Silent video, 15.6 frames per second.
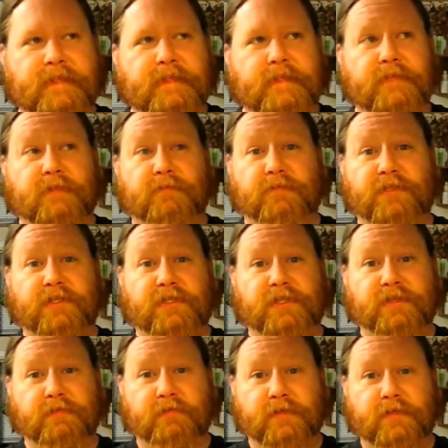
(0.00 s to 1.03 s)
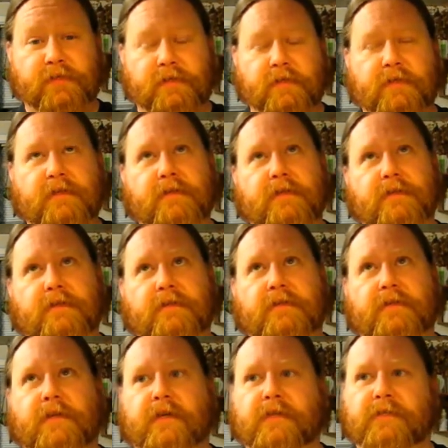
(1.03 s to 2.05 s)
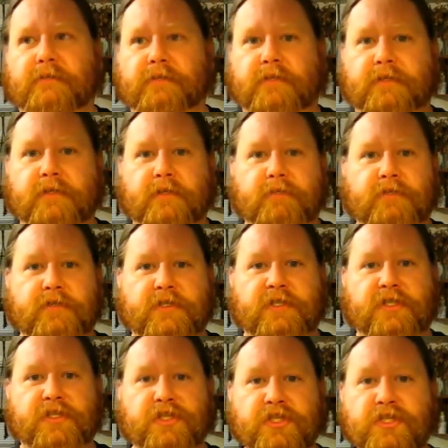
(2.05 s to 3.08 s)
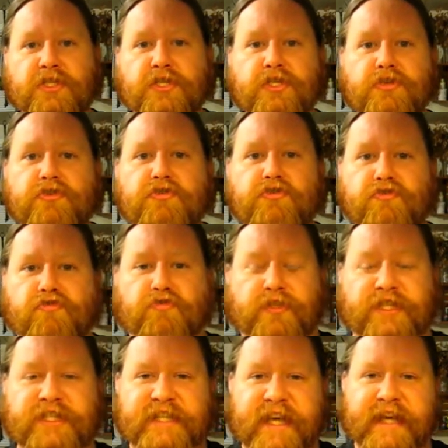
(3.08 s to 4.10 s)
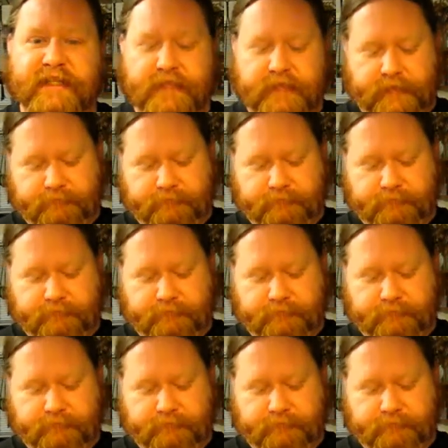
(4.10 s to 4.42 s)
She was cute. Oh, God, she was cute. She had these huge tits.